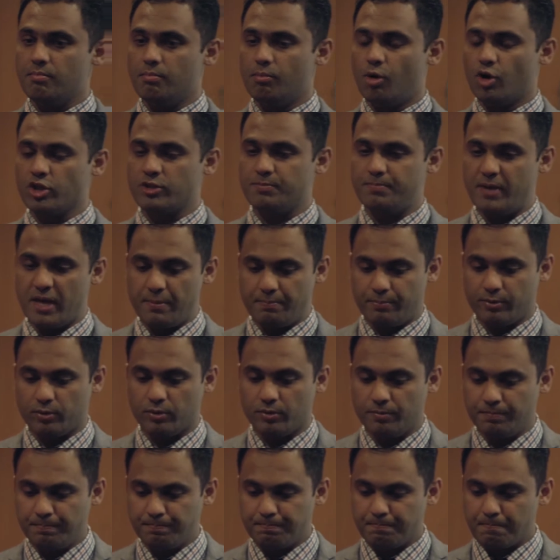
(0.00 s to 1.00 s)
most
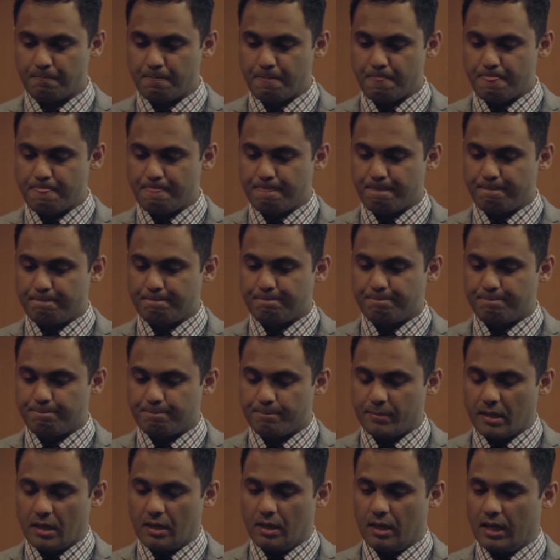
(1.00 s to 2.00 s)
people,
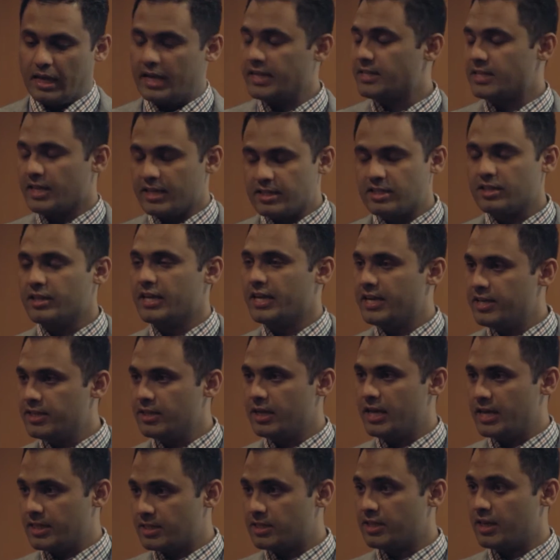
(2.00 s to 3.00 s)

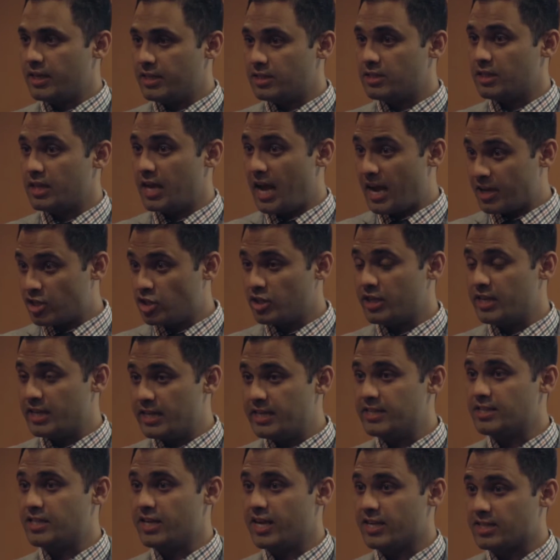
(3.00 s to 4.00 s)
it's actually an
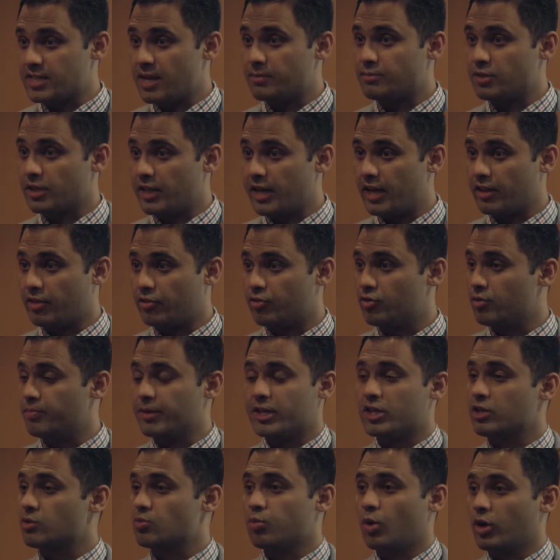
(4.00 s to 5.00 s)
easy exam to get through,
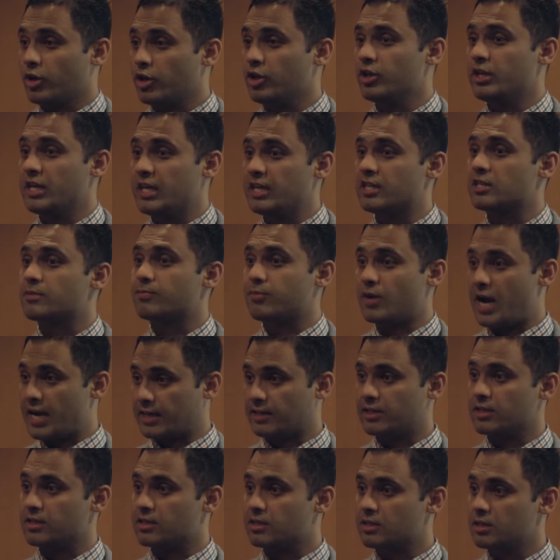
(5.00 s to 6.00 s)
because what you need is
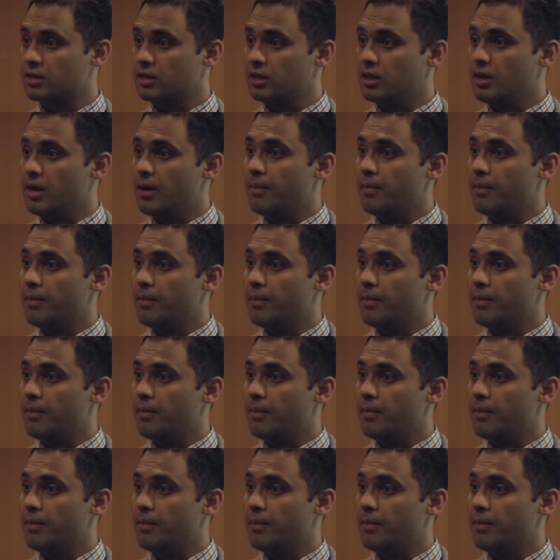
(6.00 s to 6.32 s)
practice.